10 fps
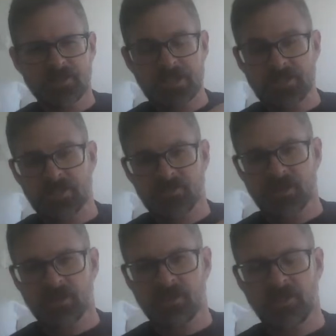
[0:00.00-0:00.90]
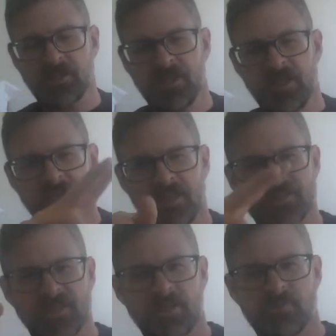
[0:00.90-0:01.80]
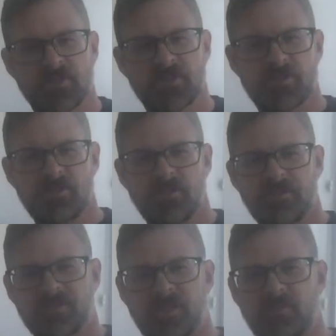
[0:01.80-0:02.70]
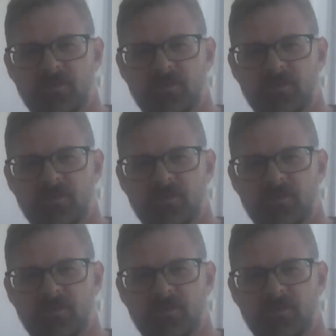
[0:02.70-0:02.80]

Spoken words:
I change the track line? In setting position, in setting